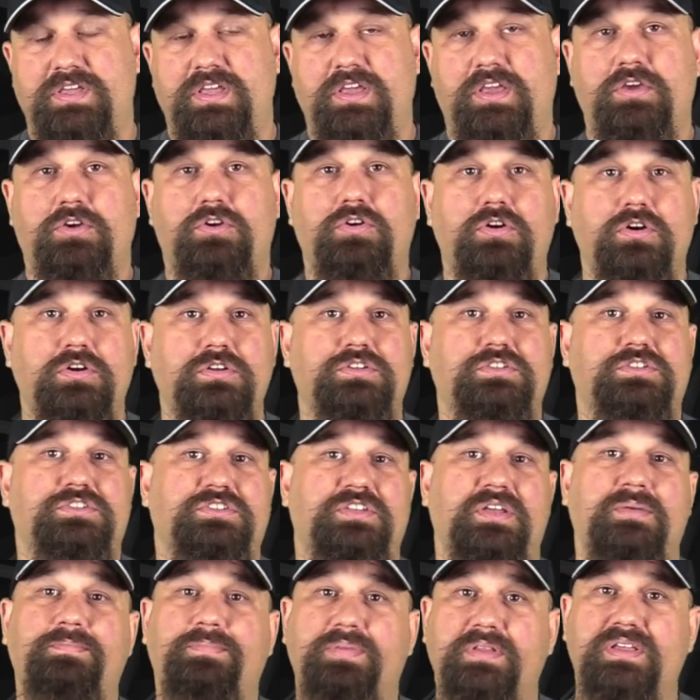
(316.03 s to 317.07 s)
It could
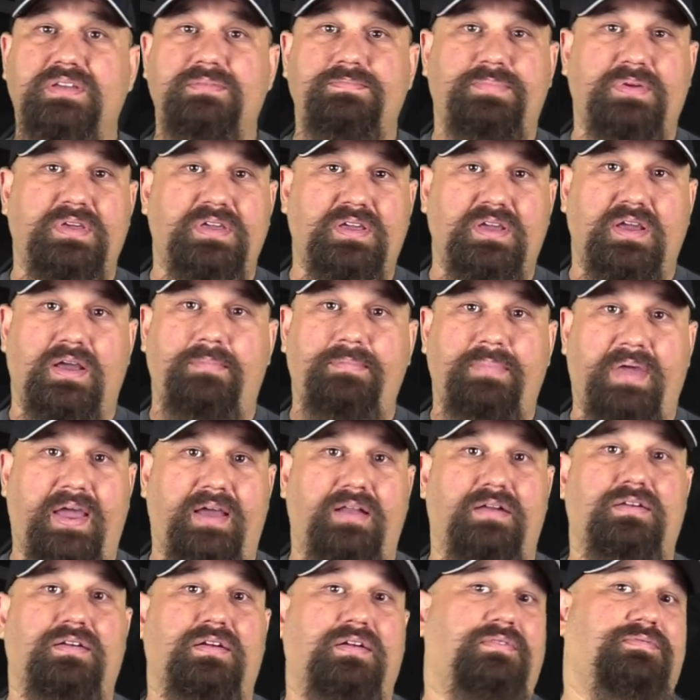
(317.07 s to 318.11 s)
simply be a
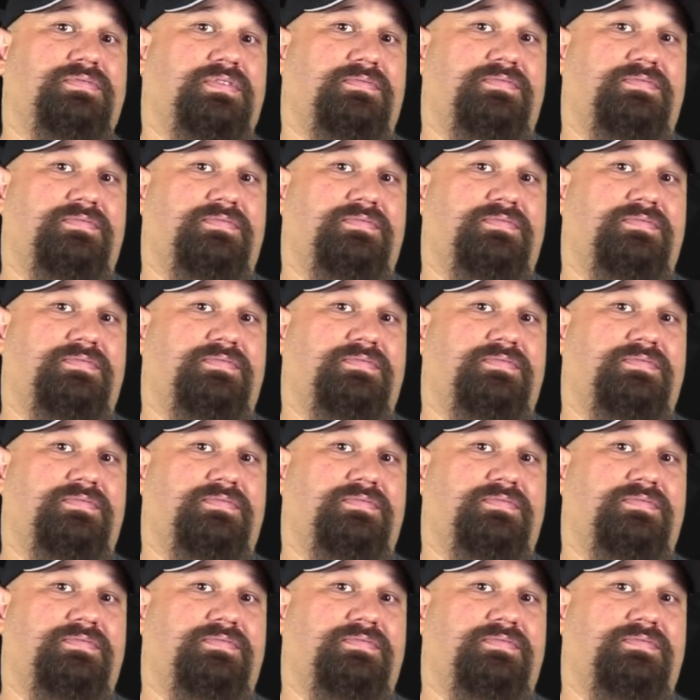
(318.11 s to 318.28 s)
matter of